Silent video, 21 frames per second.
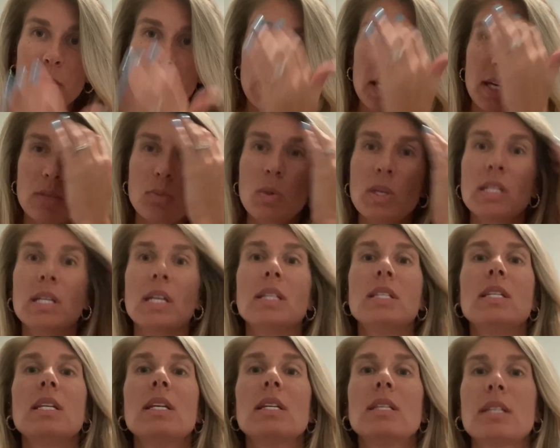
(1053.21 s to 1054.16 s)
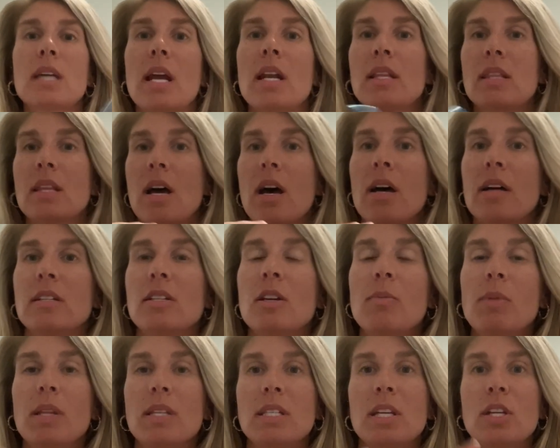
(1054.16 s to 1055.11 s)
Because we did see a sign at the hot
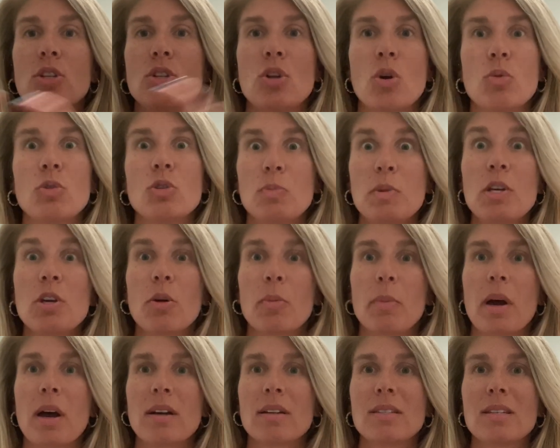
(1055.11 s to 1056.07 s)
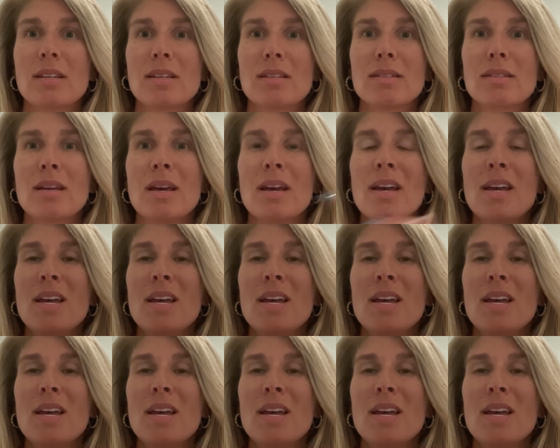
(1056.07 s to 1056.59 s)
tub that said no speaker boxes.